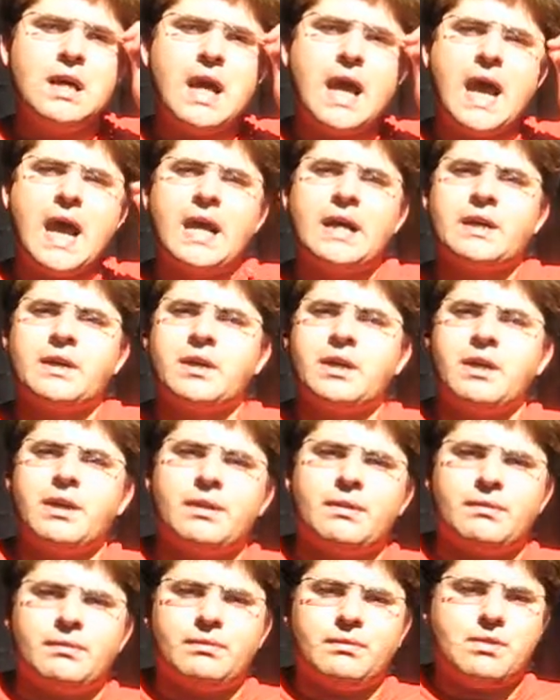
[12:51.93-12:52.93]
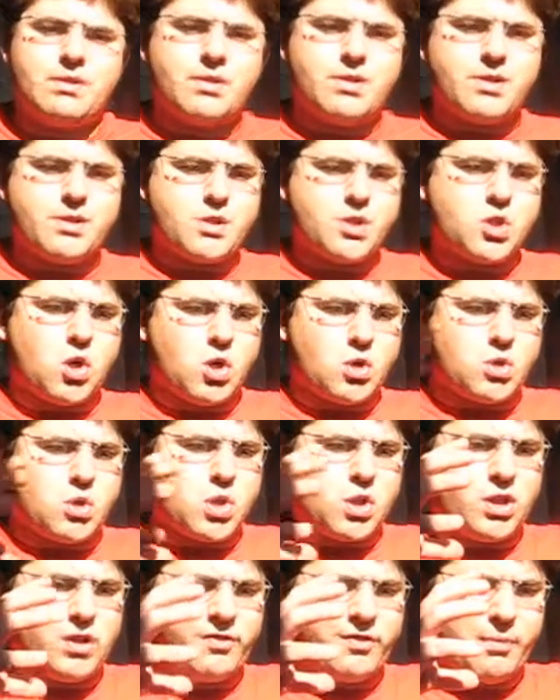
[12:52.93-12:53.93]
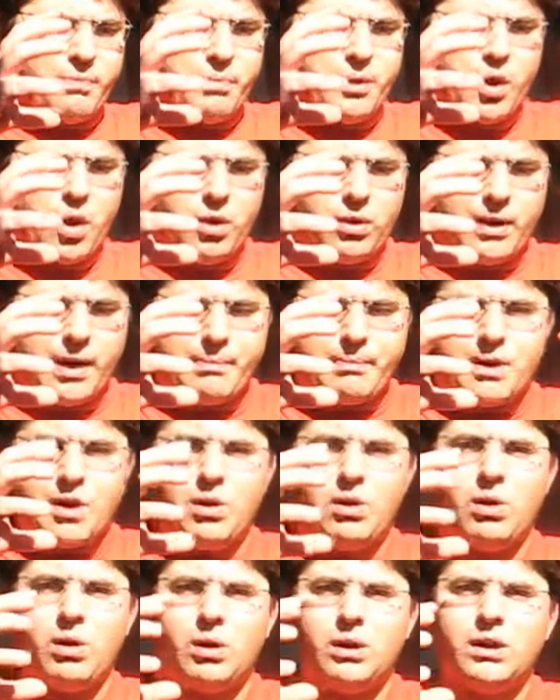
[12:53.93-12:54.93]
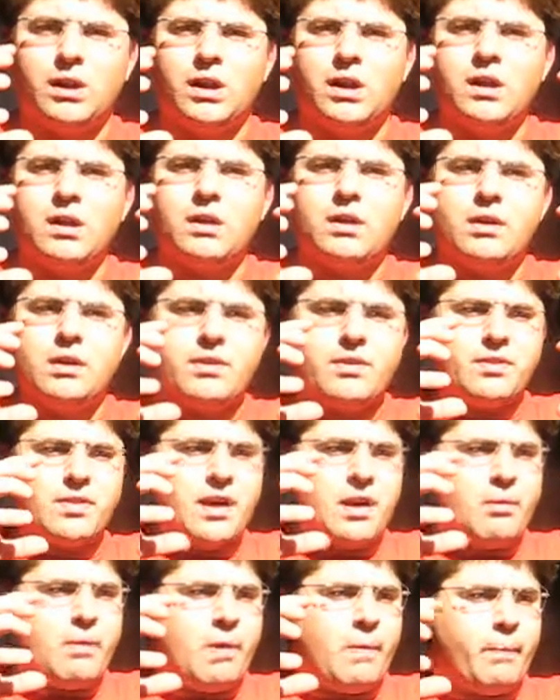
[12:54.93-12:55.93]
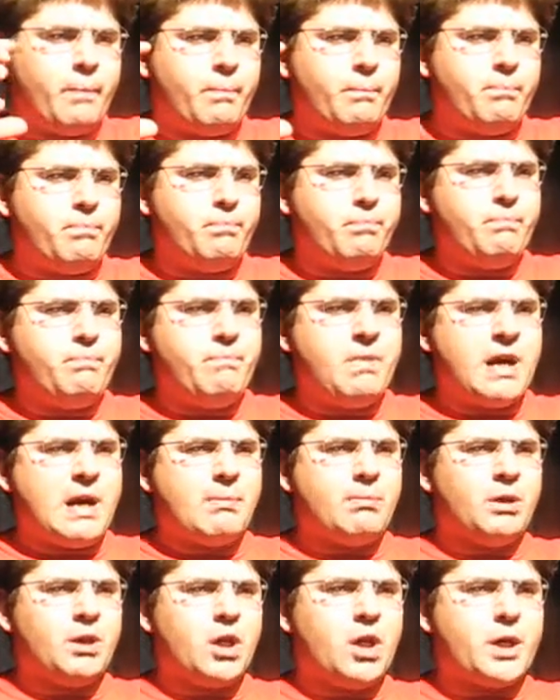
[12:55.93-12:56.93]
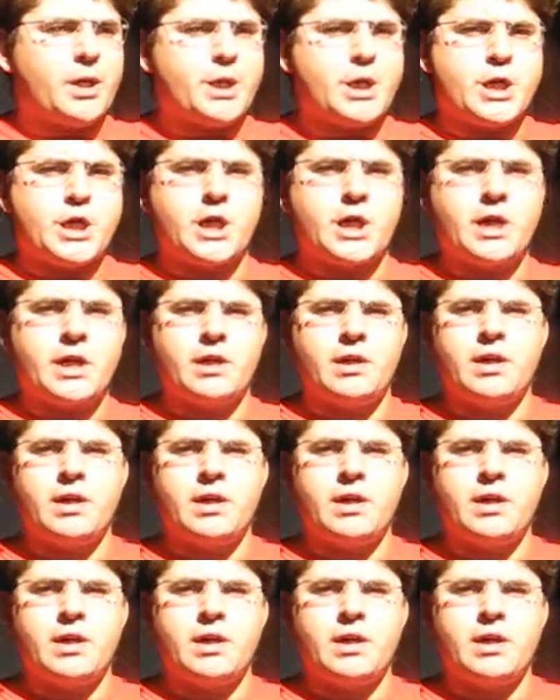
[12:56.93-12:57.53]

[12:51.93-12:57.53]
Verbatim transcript: and uh, source code of a program, the whole thing will become large,